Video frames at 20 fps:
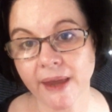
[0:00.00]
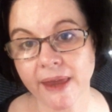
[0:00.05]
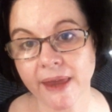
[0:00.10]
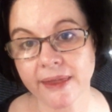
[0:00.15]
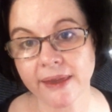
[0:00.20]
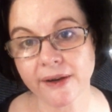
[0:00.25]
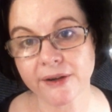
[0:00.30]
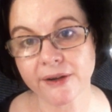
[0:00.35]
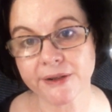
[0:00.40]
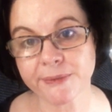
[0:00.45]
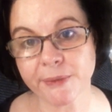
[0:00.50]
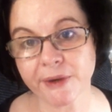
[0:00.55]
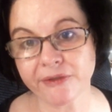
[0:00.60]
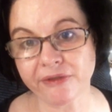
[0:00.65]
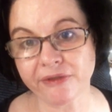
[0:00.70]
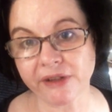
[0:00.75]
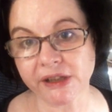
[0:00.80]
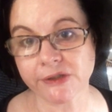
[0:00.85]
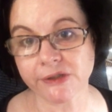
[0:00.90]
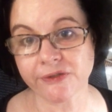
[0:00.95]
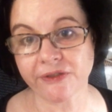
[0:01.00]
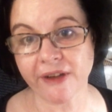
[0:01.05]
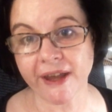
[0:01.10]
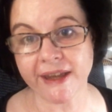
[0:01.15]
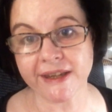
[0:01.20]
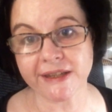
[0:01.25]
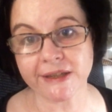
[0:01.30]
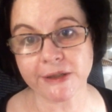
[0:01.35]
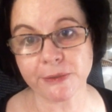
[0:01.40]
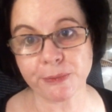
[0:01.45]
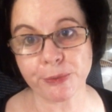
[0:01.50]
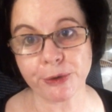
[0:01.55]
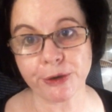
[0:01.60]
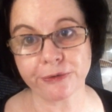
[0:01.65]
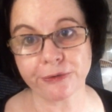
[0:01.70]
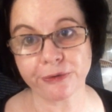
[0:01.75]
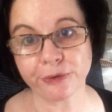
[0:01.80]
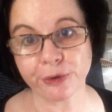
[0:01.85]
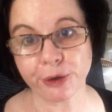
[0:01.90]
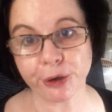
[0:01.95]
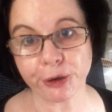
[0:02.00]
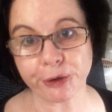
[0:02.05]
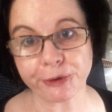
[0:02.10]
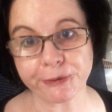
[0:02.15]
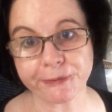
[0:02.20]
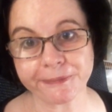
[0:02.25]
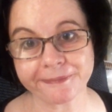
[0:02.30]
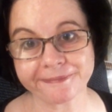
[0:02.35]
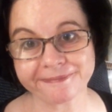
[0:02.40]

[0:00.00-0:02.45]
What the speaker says: there is my fresh face, beautiful girl.